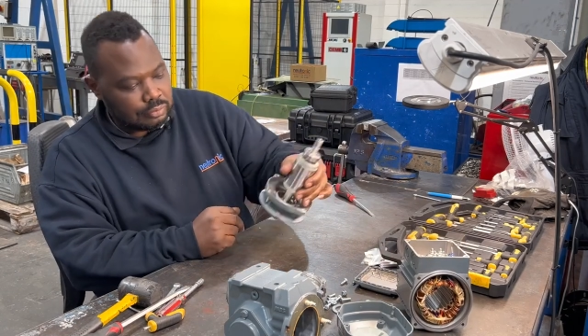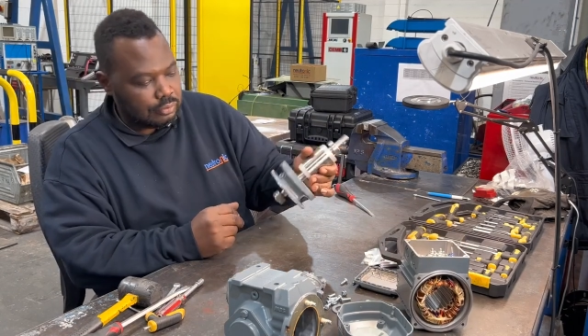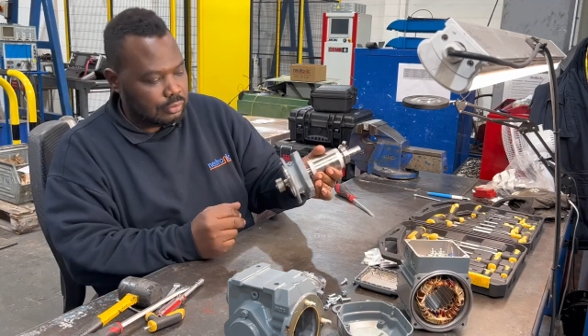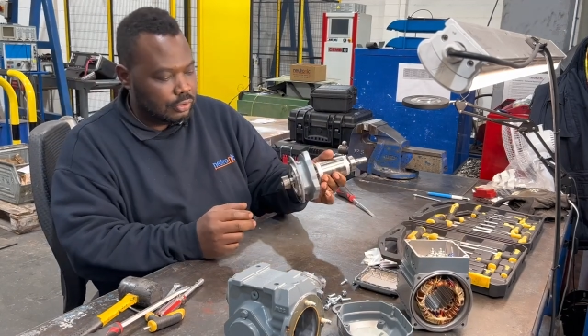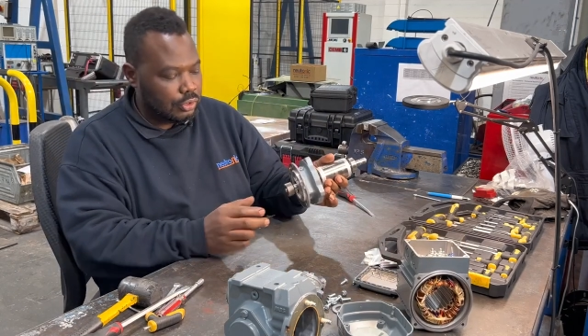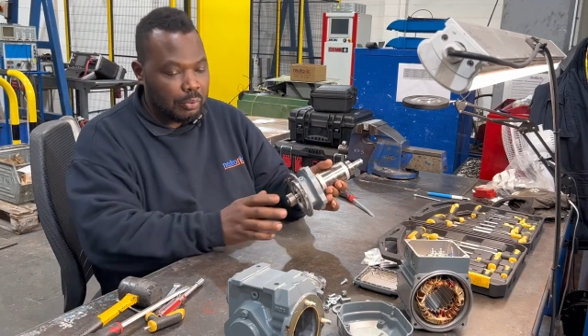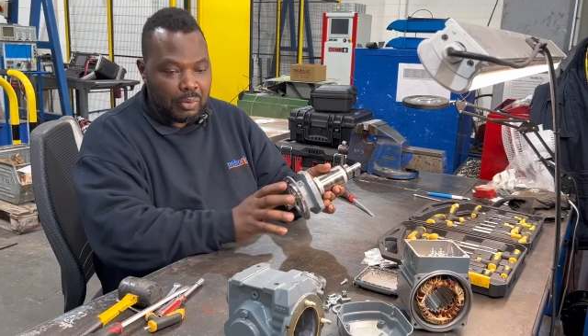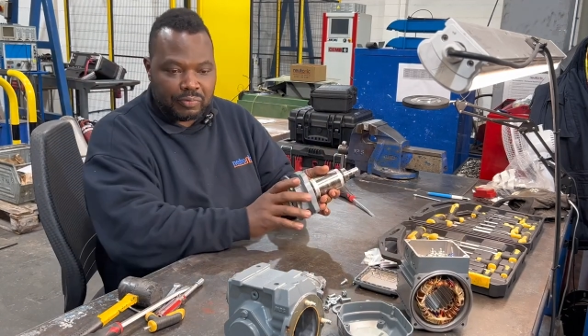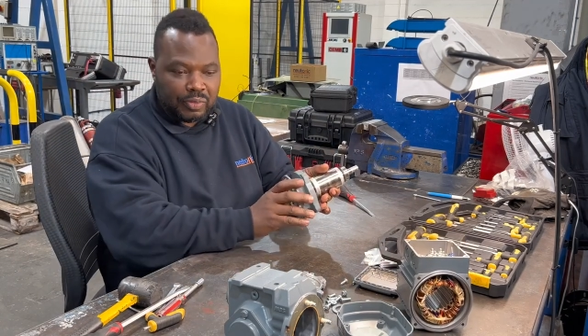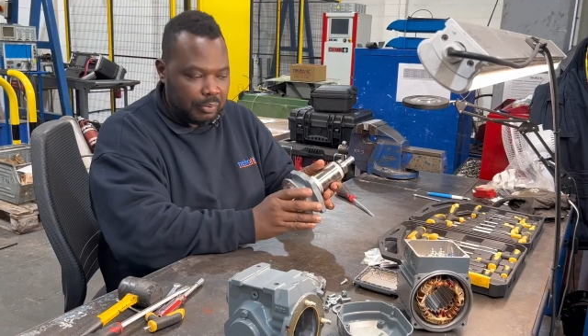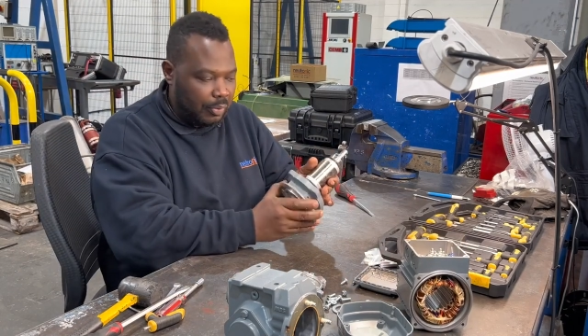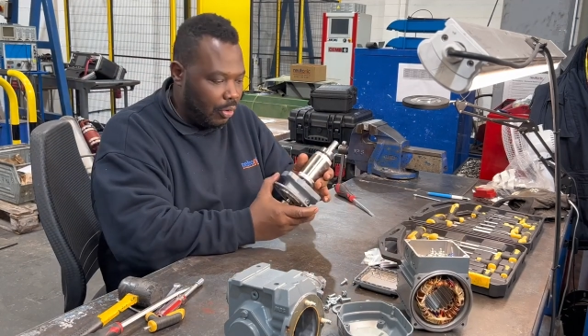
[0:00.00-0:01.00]
some
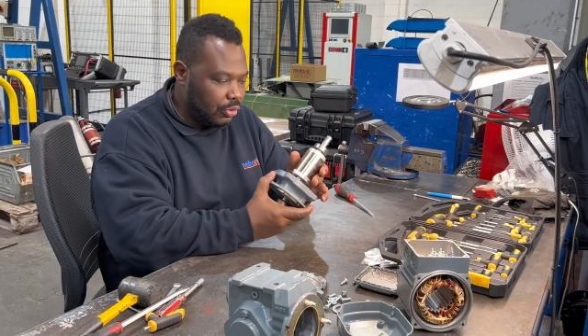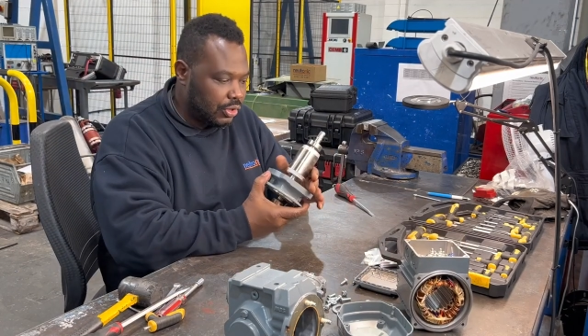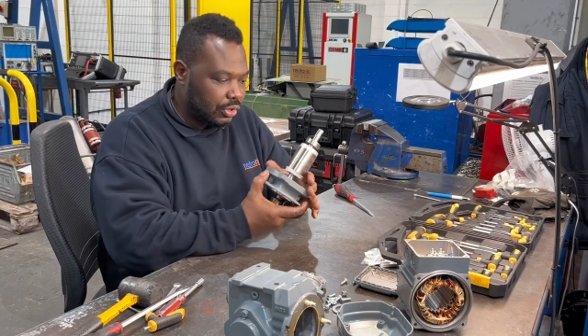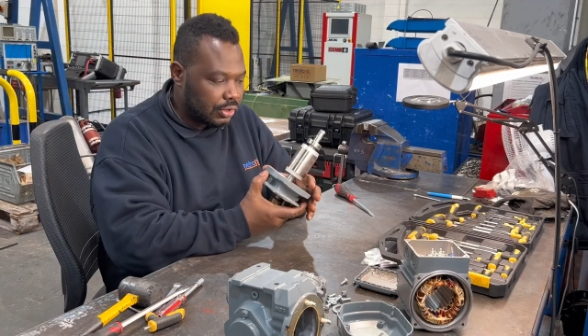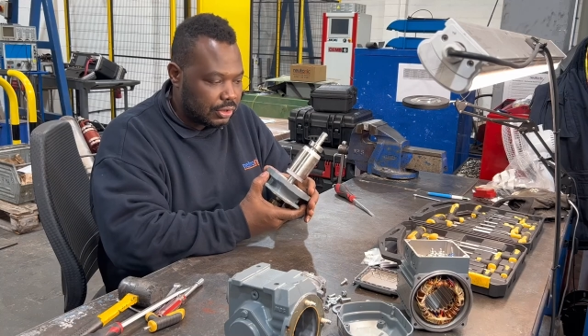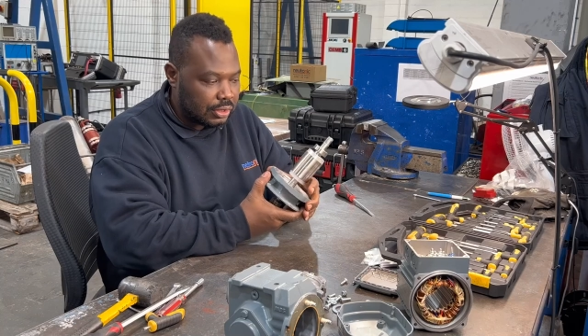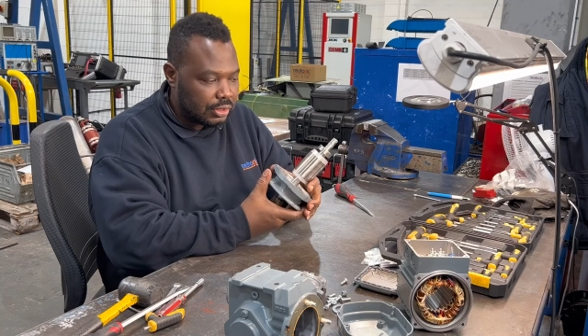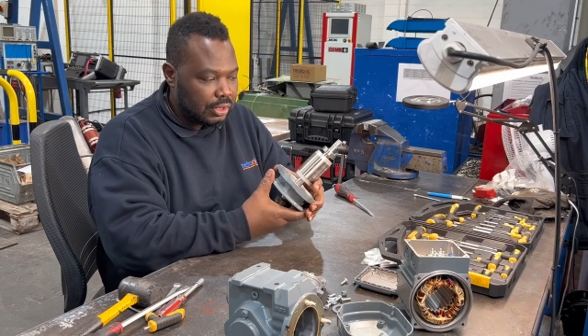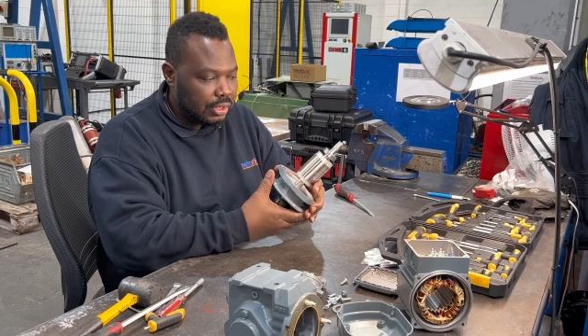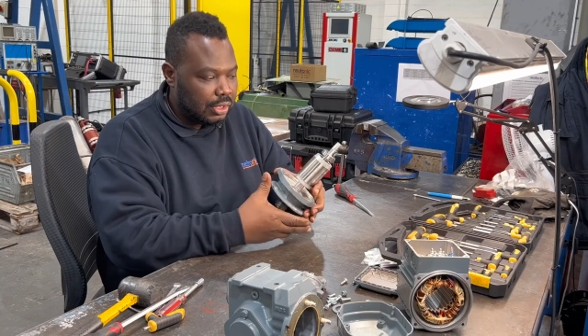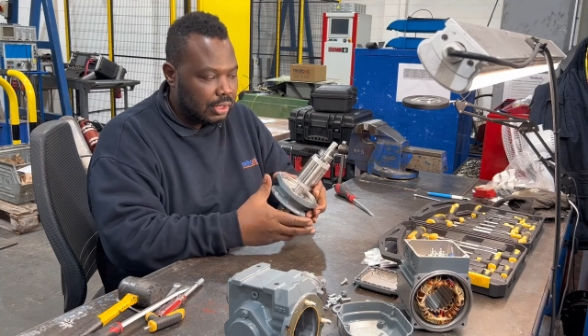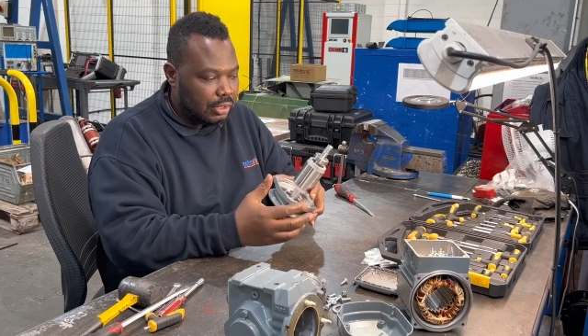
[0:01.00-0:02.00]
of the motors
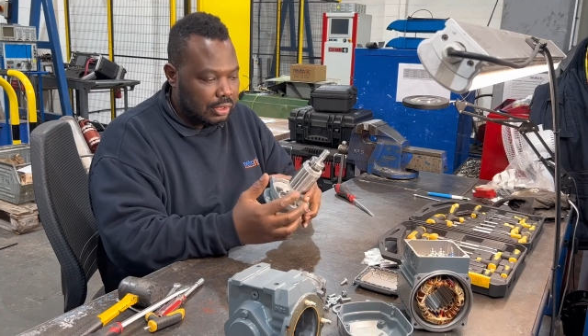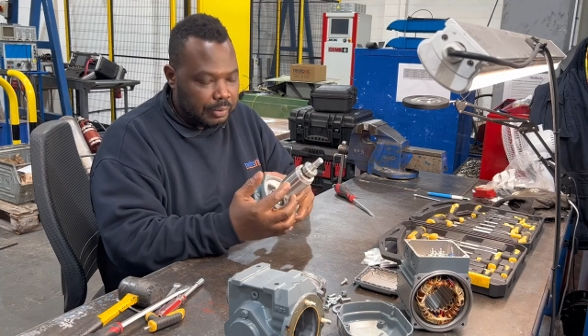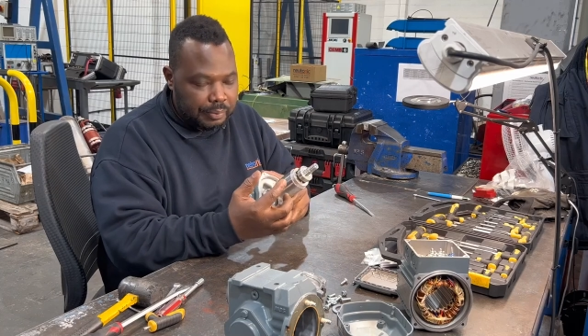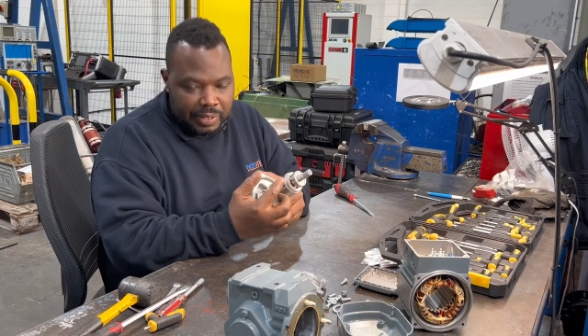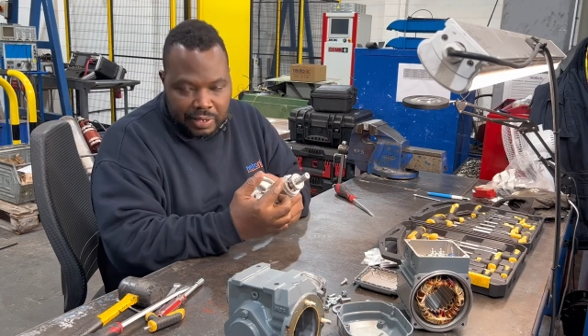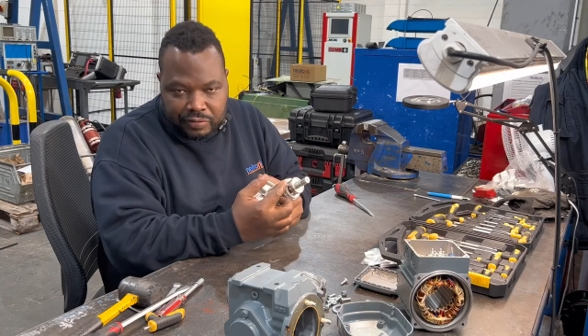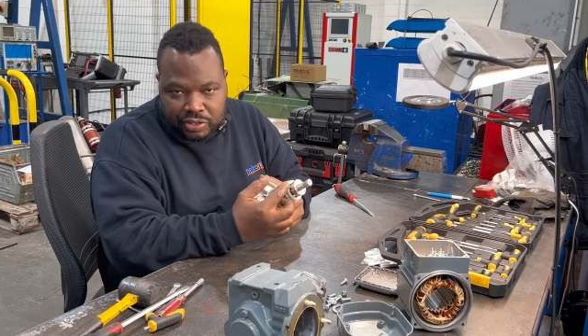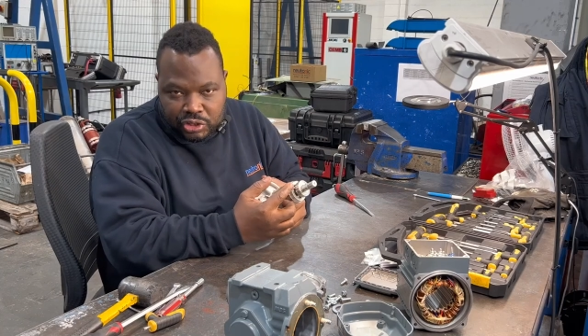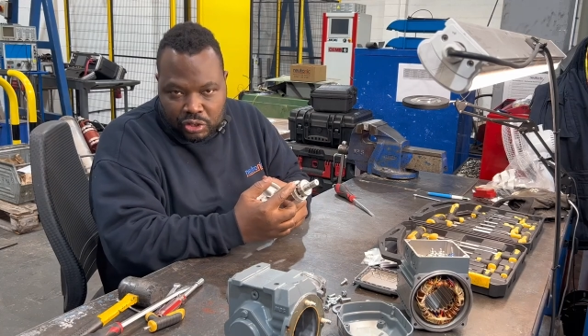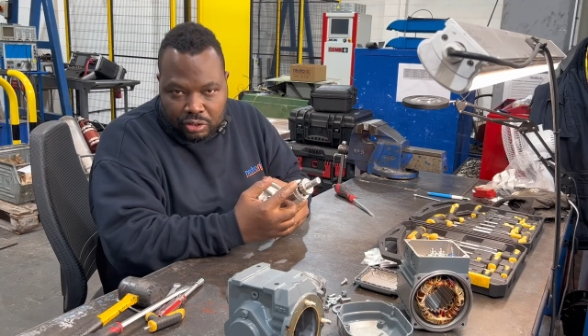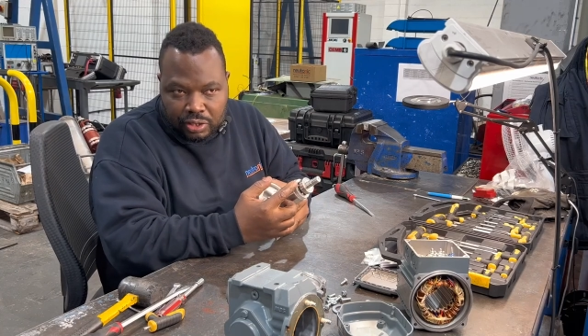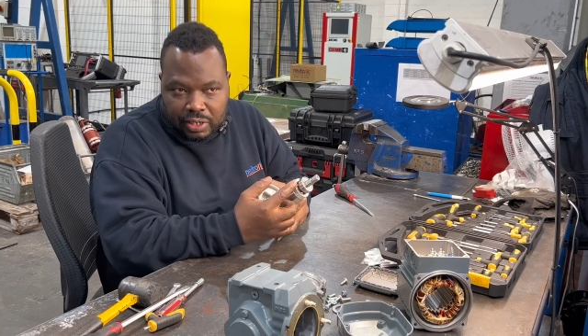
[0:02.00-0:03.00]
the bearing
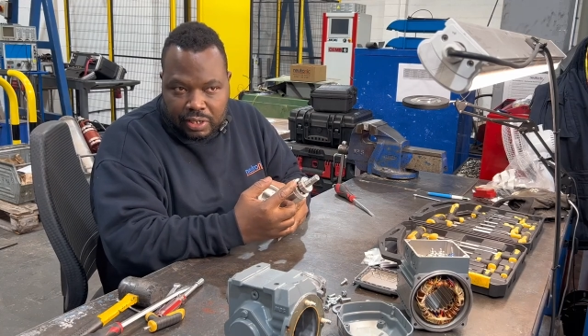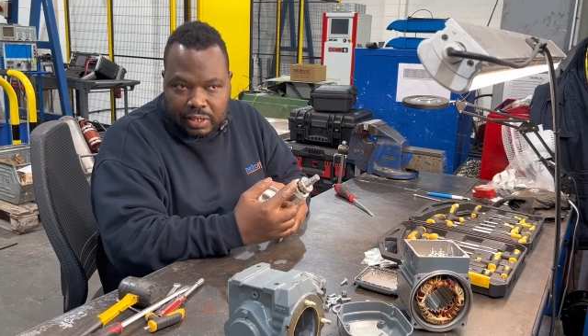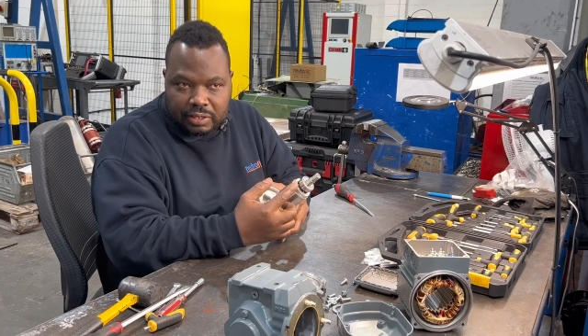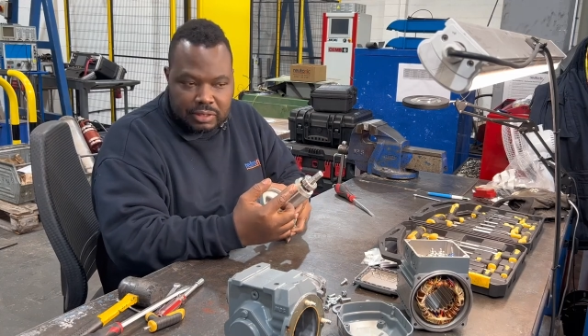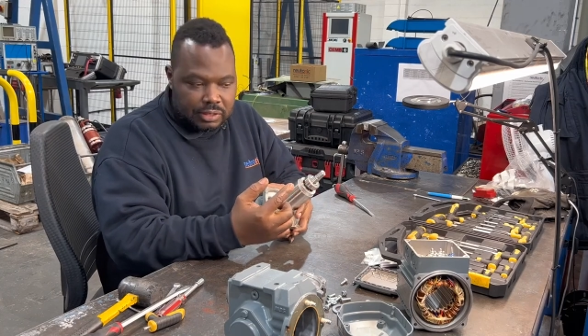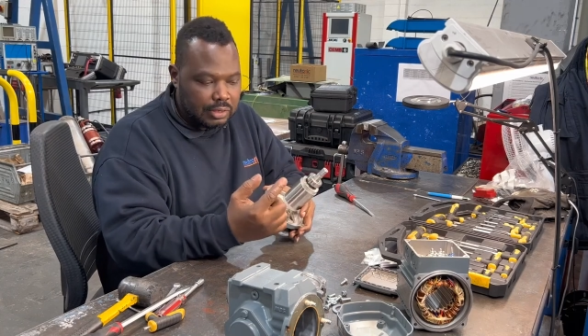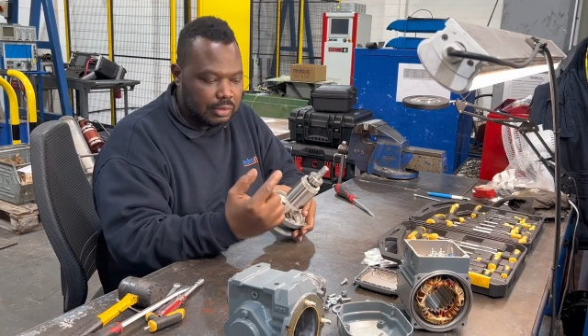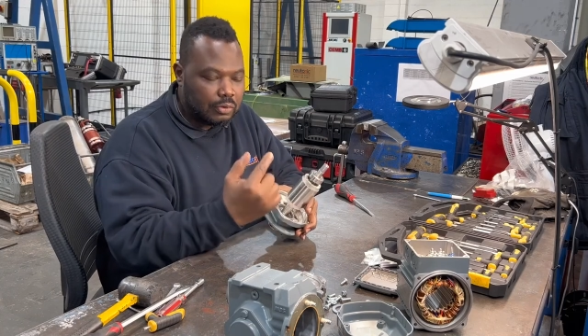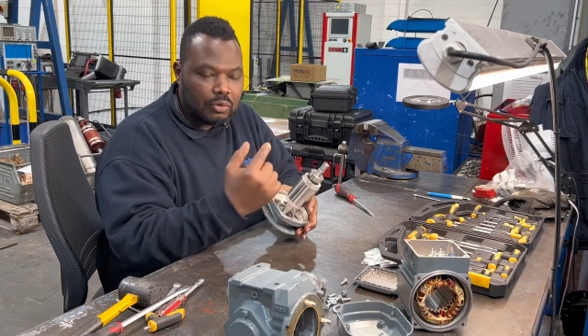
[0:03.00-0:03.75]
journal is